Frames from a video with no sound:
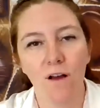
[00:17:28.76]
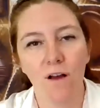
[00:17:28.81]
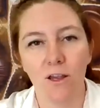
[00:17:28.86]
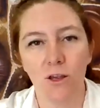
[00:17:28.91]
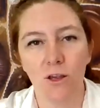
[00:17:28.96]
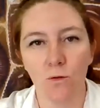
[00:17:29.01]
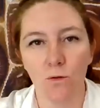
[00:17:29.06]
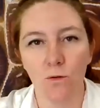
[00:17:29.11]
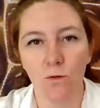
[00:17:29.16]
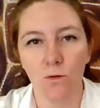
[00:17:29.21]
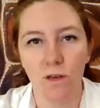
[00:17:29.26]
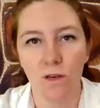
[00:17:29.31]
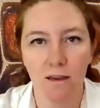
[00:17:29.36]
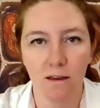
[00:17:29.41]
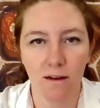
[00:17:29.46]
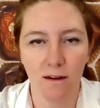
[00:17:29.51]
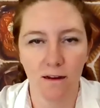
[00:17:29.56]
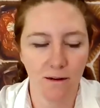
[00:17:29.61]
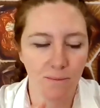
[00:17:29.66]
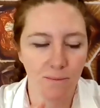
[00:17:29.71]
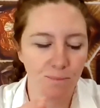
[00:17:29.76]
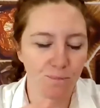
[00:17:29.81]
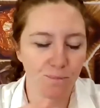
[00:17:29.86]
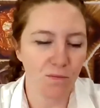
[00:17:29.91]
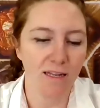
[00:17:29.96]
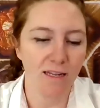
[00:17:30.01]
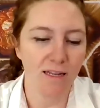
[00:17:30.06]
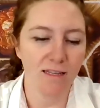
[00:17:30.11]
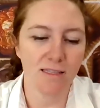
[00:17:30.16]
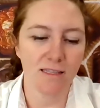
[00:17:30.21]
a unique,
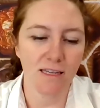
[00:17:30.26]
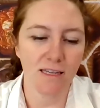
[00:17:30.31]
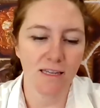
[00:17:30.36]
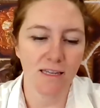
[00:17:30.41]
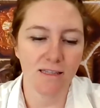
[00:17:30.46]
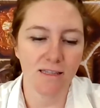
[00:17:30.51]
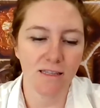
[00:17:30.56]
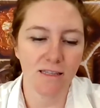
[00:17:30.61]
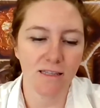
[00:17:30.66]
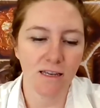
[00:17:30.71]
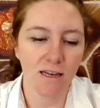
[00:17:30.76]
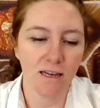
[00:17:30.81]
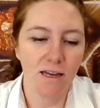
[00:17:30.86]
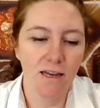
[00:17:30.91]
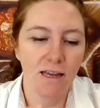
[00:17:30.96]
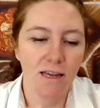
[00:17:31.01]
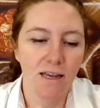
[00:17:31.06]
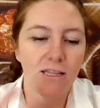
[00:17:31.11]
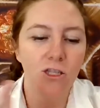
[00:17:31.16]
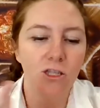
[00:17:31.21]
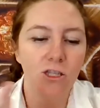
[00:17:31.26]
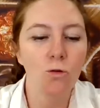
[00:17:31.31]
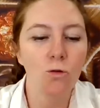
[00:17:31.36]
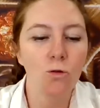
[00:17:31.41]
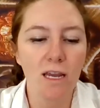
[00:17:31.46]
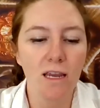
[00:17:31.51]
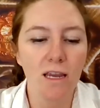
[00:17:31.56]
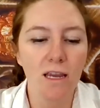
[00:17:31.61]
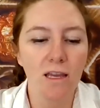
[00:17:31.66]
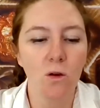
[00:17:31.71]
it's
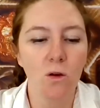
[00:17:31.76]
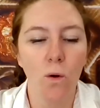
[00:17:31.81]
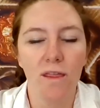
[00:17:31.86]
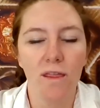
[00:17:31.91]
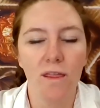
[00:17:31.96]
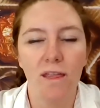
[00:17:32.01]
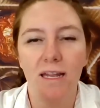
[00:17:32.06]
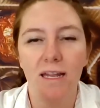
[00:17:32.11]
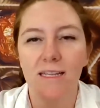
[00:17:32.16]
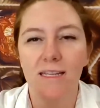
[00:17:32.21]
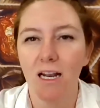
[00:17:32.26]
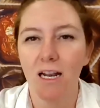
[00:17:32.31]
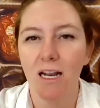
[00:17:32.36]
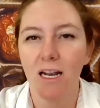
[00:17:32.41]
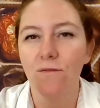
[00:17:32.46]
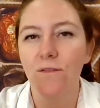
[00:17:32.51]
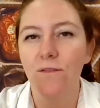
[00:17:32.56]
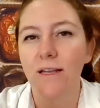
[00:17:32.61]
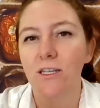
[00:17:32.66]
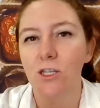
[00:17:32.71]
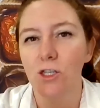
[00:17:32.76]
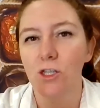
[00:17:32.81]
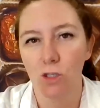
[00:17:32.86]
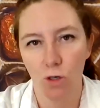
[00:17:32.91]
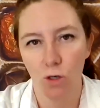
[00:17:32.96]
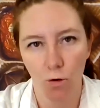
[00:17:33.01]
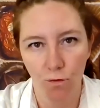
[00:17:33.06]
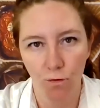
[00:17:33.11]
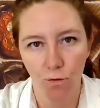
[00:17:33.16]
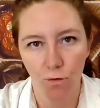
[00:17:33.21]
unique in the way that it's kind of like a
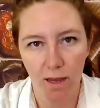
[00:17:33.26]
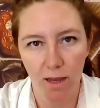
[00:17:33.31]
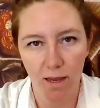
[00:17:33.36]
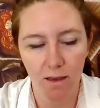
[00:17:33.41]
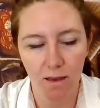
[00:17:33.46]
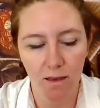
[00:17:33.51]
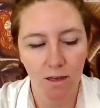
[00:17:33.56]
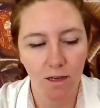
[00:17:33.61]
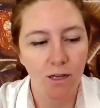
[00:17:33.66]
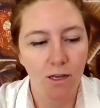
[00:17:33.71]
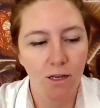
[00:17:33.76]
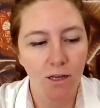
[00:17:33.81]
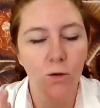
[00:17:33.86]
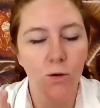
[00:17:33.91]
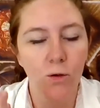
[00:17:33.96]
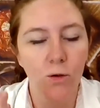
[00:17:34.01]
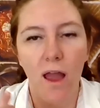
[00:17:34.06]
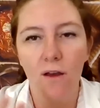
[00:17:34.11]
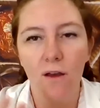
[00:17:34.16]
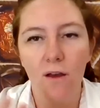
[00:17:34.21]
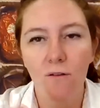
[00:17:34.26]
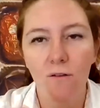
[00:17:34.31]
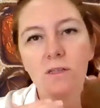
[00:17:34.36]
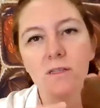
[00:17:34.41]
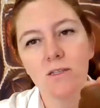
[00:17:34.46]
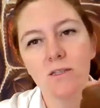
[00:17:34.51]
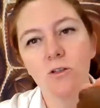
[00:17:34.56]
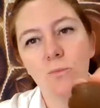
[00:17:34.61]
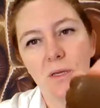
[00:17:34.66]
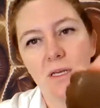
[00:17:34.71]
snowflake. So every
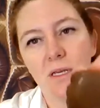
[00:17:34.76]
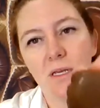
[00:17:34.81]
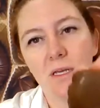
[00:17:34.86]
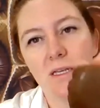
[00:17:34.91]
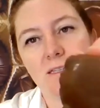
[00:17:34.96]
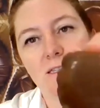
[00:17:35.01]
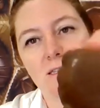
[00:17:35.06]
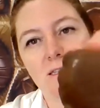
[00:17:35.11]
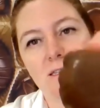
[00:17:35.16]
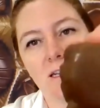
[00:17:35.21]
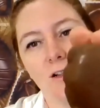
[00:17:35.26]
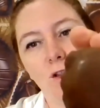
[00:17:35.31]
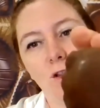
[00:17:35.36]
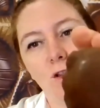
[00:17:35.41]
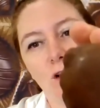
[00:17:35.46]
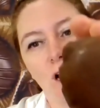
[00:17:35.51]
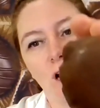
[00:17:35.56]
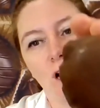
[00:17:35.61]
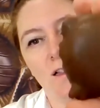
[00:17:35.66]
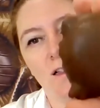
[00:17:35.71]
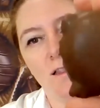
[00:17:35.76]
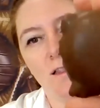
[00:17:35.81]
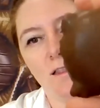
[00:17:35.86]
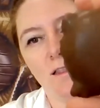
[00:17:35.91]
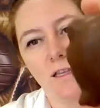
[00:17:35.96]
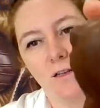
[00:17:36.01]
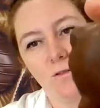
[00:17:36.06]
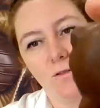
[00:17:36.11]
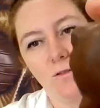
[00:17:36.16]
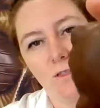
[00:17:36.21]
single piece is gonna look a
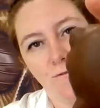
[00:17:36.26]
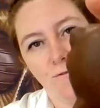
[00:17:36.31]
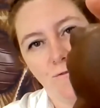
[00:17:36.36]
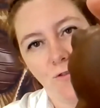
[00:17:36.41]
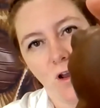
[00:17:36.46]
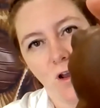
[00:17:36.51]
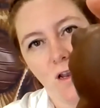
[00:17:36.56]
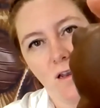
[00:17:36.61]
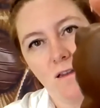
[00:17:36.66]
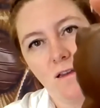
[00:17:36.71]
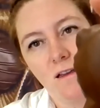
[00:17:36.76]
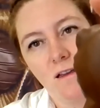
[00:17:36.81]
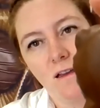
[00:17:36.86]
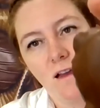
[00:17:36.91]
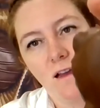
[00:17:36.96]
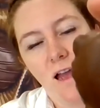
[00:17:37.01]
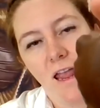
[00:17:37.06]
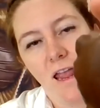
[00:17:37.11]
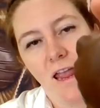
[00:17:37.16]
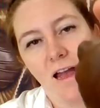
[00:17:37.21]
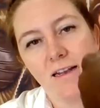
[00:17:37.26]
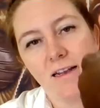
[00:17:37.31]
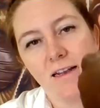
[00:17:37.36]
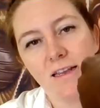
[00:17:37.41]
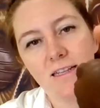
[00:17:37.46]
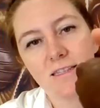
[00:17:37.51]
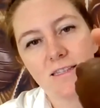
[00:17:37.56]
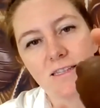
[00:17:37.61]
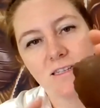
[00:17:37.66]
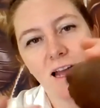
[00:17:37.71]
little different. And
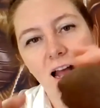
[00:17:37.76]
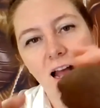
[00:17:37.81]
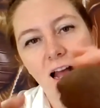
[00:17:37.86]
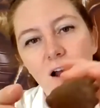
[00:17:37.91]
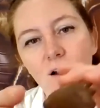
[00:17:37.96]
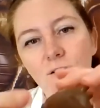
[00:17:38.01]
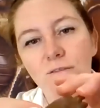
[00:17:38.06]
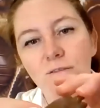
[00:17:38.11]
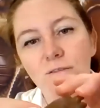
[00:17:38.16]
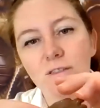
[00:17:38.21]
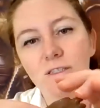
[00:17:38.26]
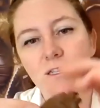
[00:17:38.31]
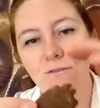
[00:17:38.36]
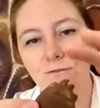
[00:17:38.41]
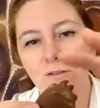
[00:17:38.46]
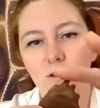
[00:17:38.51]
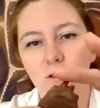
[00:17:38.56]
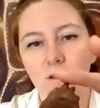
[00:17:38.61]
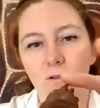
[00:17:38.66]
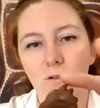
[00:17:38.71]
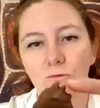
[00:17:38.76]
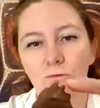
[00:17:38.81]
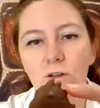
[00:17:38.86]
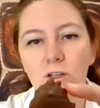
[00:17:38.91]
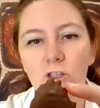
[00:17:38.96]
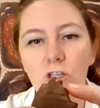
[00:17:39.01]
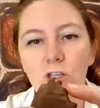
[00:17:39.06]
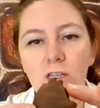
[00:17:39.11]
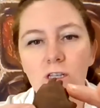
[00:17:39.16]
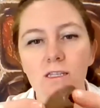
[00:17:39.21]
it's gonna have different little
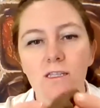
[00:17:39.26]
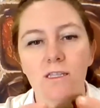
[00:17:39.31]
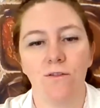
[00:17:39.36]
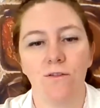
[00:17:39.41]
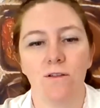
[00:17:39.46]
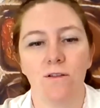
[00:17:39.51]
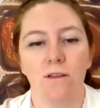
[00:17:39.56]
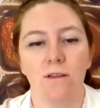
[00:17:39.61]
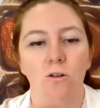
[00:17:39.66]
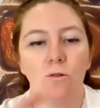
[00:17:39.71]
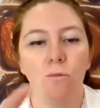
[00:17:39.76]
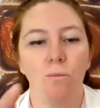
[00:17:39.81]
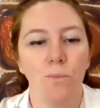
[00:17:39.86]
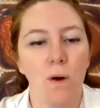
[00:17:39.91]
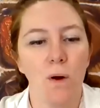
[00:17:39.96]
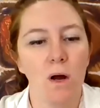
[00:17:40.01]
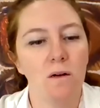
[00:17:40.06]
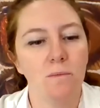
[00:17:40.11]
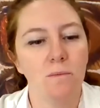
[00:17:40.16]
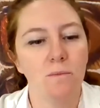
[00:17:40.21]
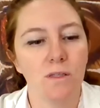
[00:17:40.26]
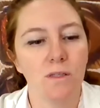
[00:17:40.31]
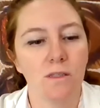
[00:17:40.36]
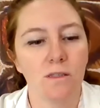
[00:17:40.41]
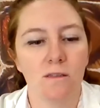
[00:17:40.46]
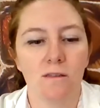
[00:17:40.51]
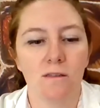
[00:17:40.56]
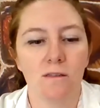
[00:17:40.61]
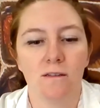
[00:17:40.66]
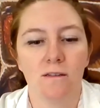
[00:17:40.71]
ridges, different little
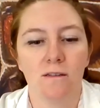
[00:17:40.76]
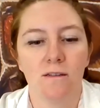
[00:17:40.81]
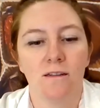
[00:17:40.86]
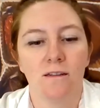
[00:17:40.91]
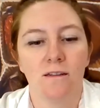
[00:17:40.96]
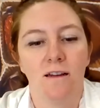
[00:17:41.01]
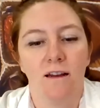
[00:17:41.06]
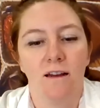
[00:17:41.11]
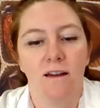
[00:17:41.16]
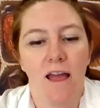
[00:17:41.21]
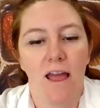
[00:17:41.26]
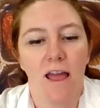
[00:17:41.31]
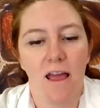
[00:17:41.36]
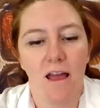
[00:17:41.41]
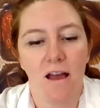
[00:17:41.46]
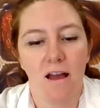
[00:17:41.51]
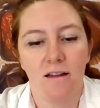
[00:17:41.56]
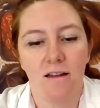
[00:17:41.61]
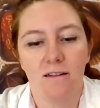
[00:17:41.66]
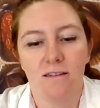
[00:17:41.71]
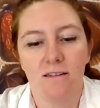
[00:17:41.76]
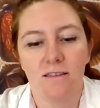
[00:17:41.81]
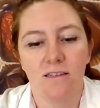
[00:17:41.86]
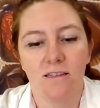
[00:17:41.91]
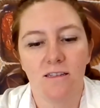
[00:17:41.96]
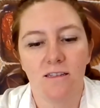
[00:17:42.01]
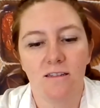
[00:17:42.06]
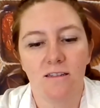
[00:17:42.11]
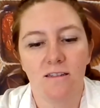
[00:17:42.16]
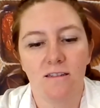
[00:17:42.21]
bumps. And
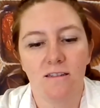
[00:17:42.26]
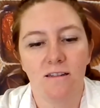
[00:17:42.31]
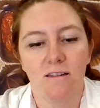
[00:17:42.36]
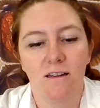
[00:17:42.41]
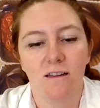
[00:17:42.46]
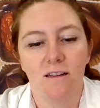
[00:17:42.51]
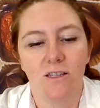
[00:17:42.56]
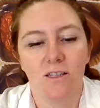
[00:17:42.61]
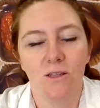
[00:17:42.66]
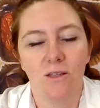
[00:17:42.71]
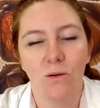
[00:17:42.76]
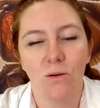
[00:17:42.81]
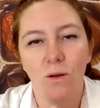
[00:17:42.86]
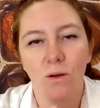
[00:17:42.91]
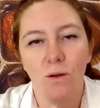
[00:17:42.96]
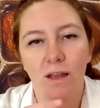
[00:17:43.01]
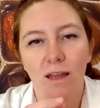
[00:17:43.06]
so